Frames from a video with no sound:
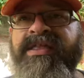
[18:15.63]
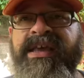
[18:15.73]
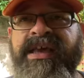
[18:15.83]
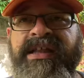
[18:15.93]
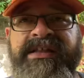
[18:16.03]

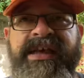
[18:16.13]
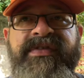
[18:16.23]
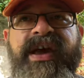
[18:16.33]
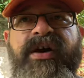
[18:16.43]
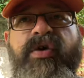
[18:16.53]
The
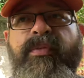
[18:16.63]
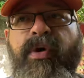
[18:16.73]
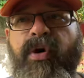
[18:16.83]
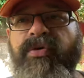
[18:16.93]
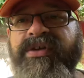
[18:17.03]
living at home
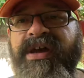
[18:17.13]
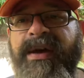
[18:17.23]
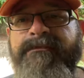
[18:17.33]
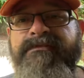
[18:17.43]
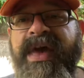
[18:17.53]
all the
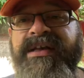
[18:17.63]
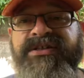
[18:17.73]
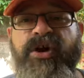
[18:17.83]
time makes